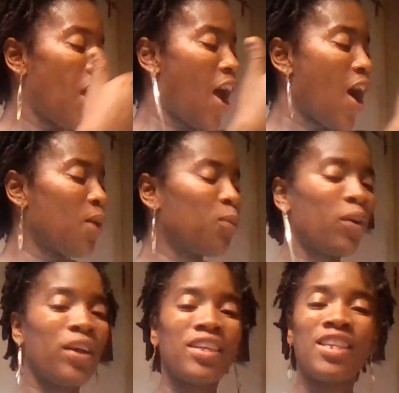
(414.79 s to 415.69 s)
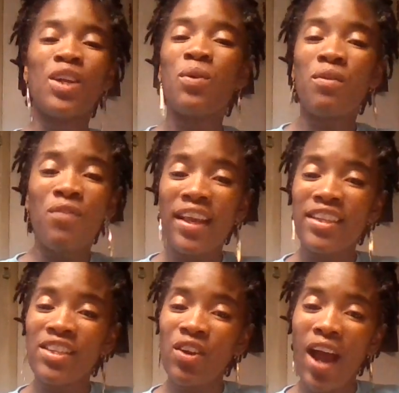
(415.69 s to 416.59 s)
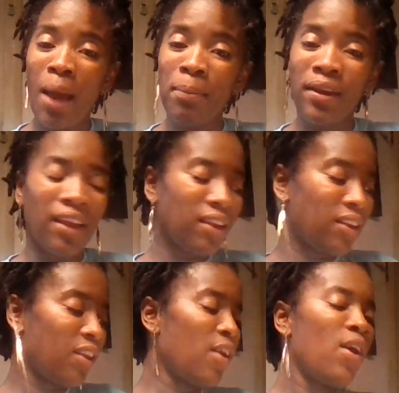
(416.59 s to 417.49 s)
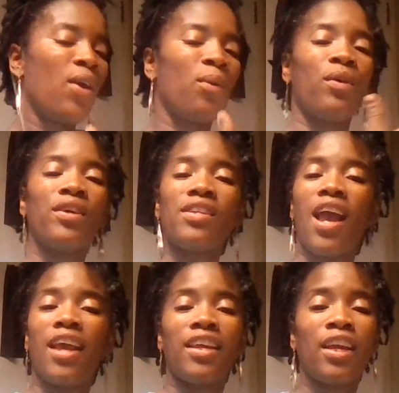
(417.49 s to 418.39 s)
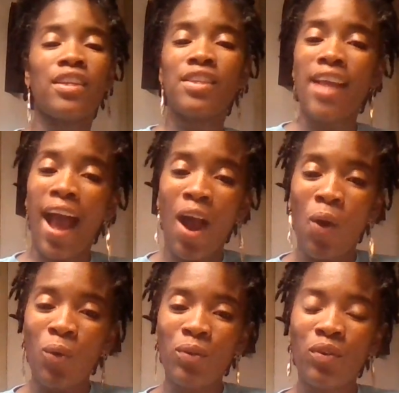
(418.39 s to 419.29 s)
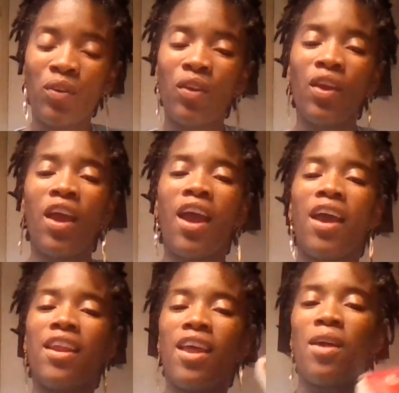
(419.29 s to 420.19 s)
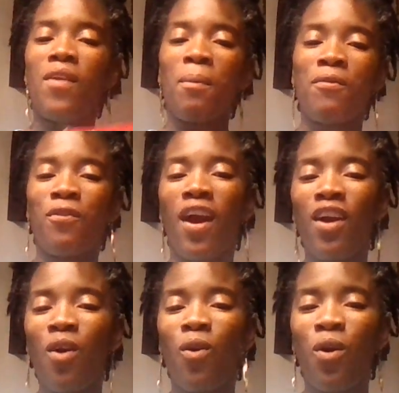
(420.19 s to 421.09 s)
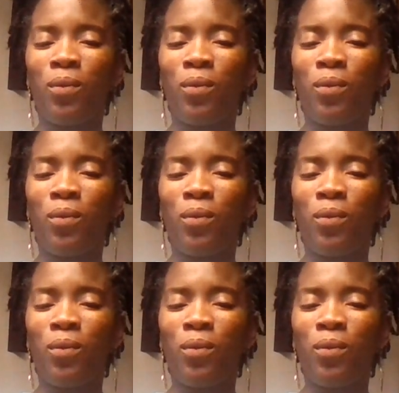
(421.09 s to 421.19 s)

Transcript: where his little events are happening, where he's adding his sound. Now, before I go on